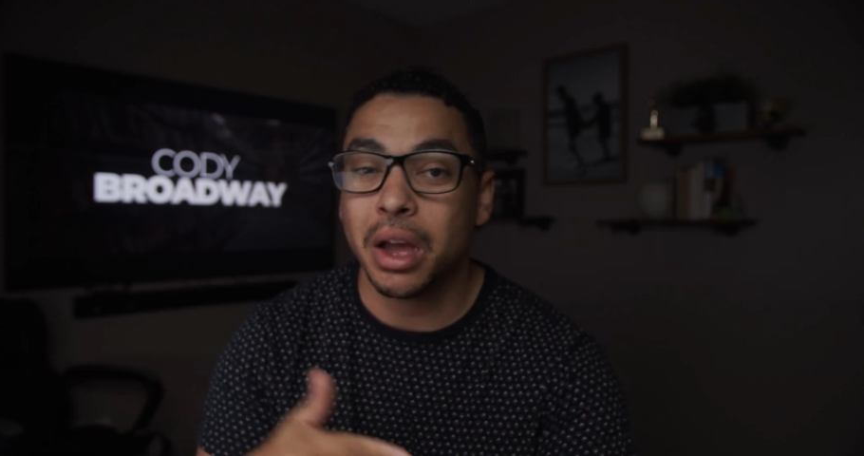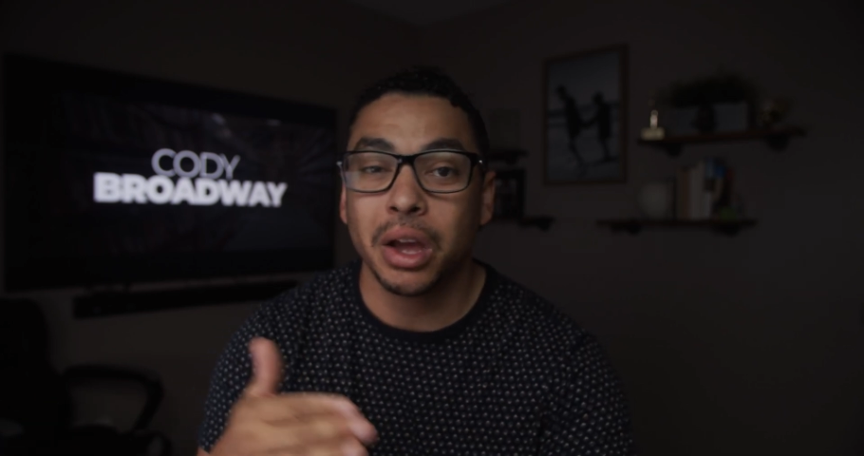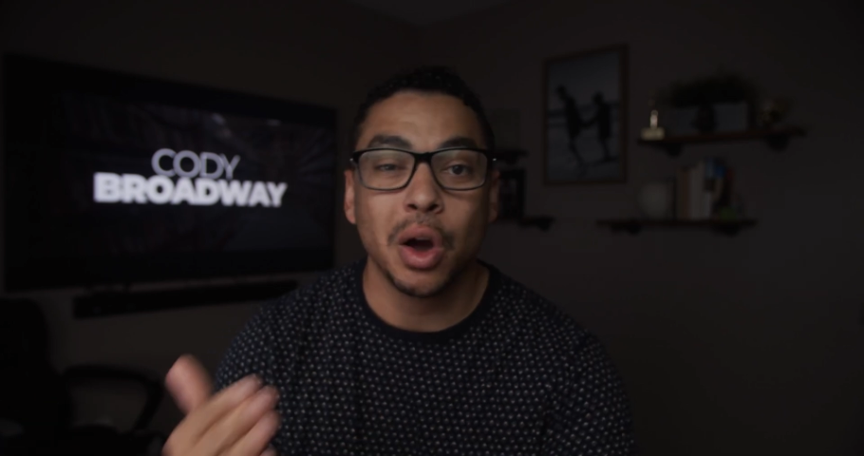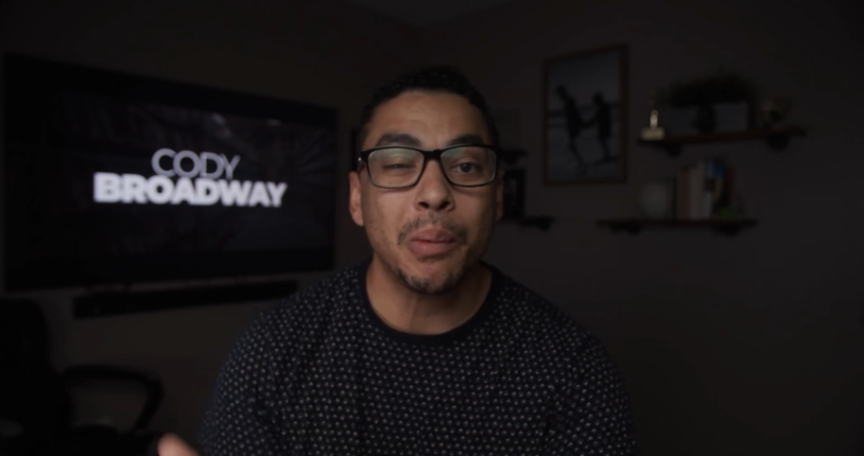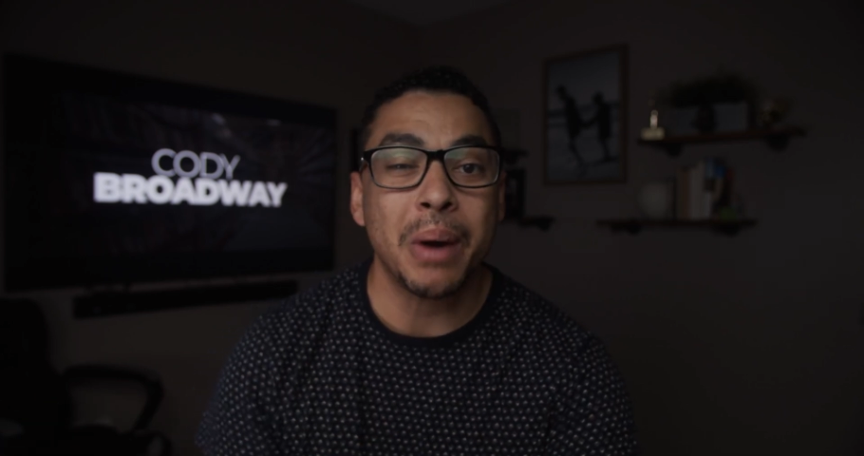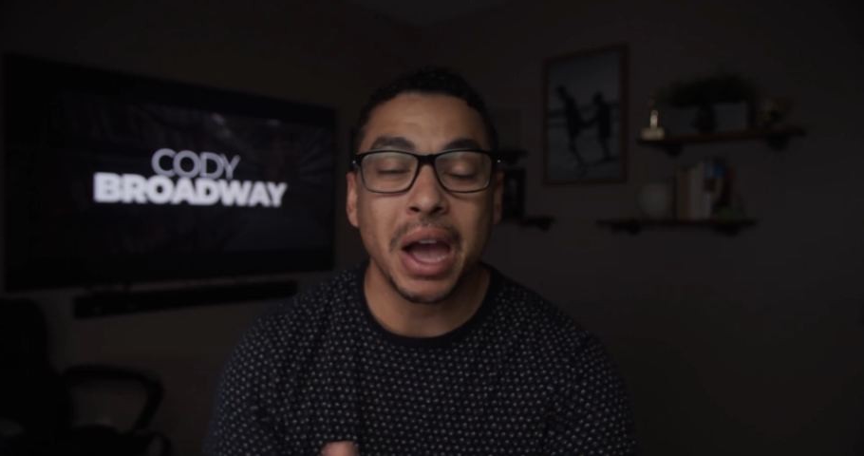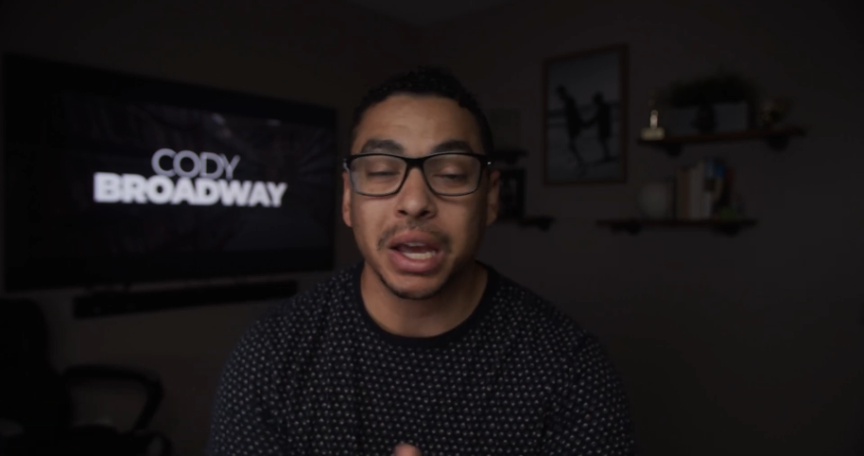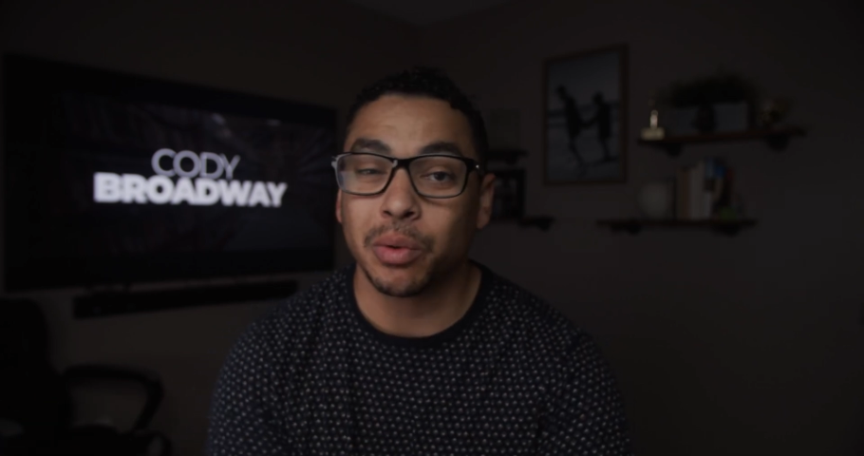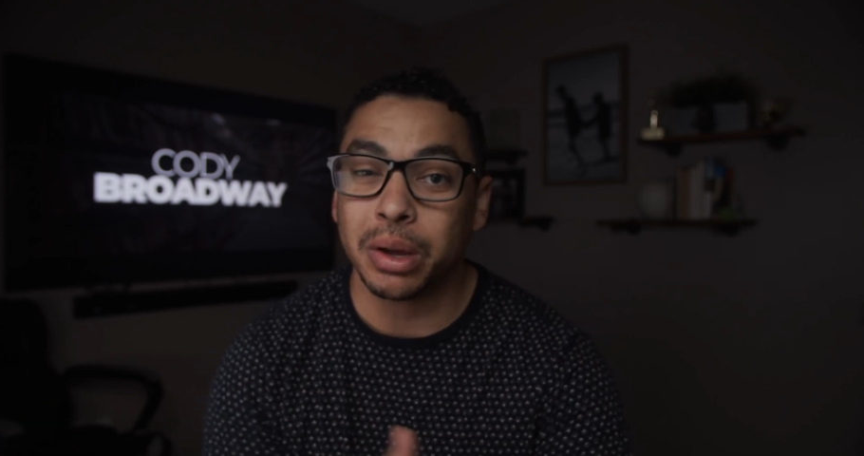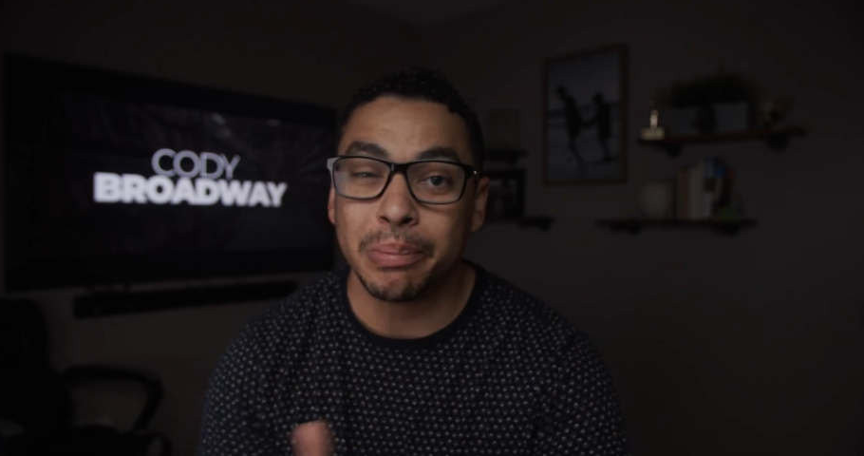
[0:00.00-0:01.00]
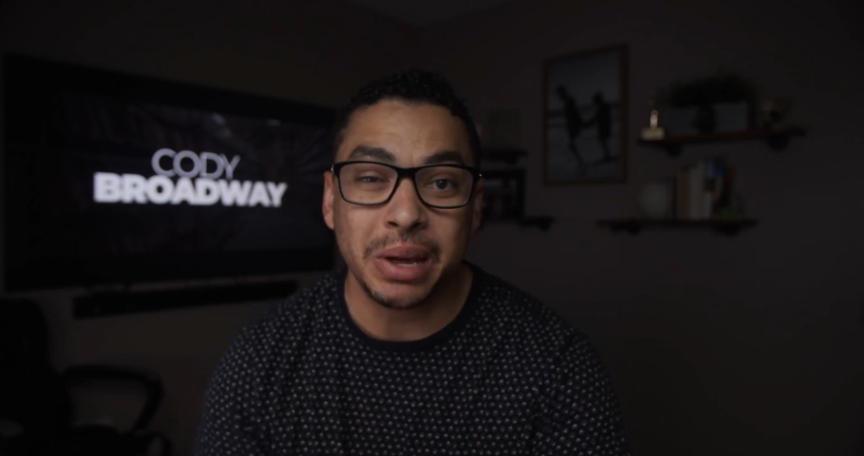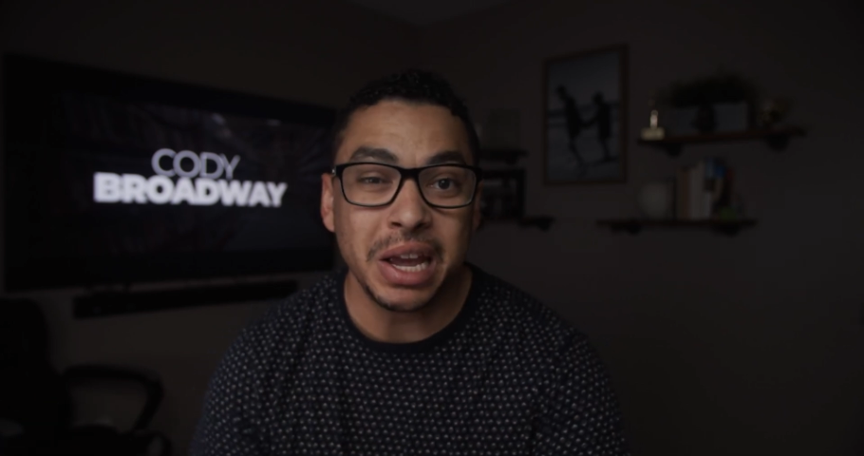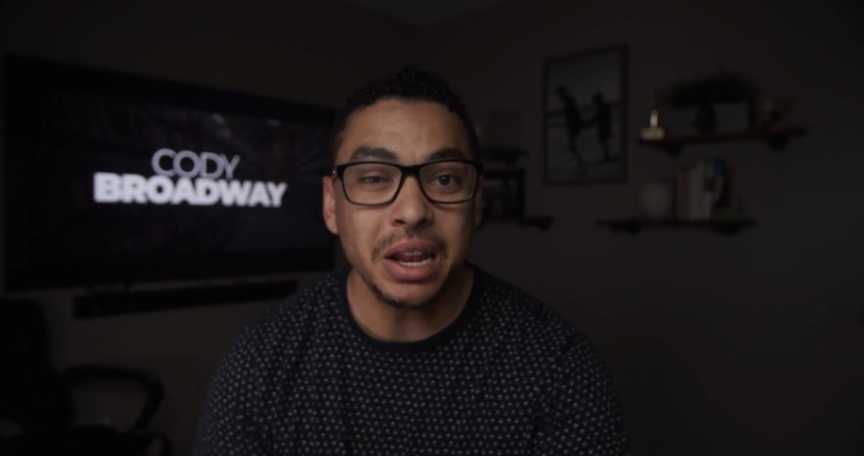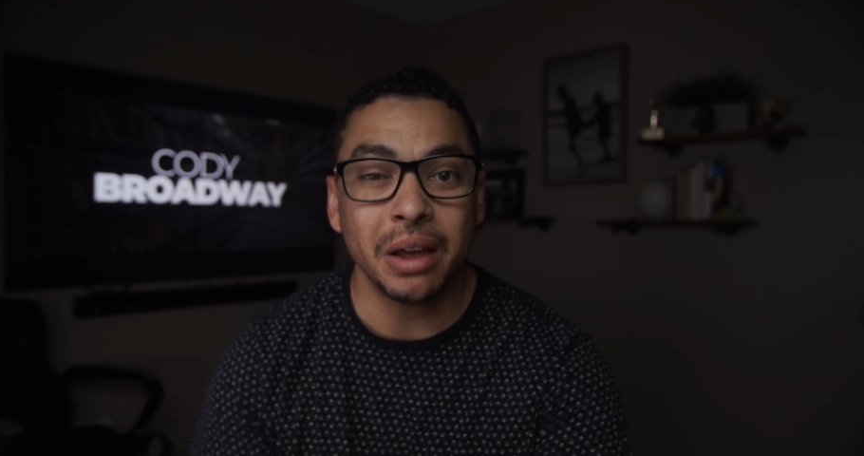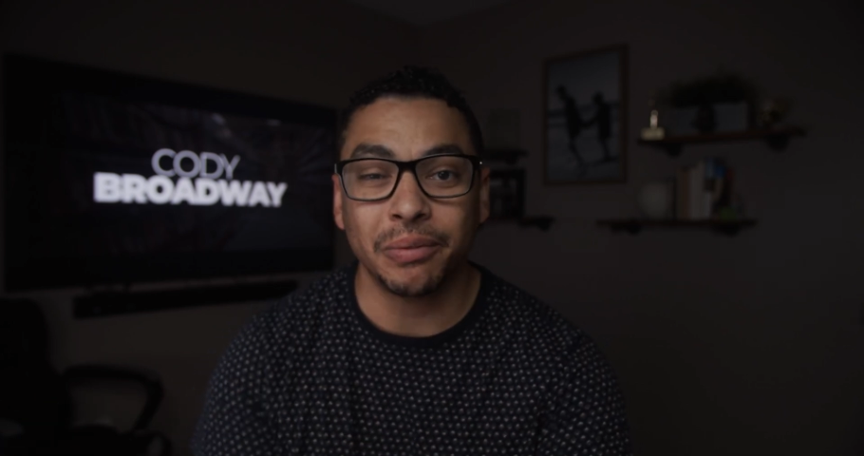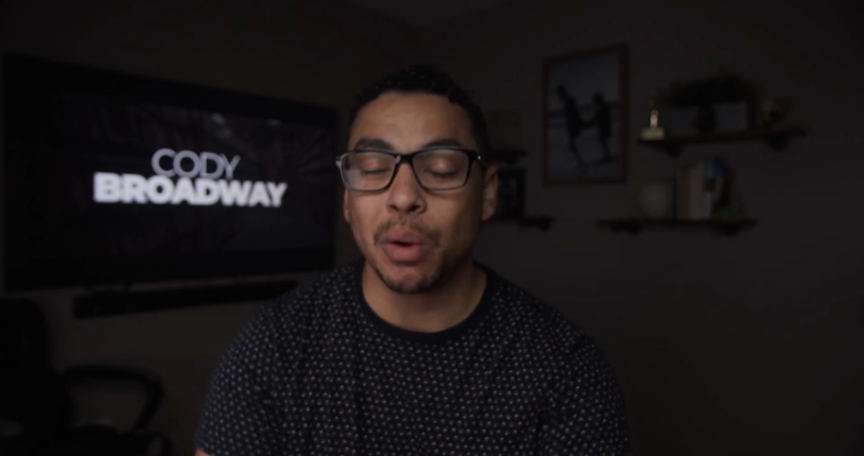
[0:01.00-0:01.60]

go back and repeat if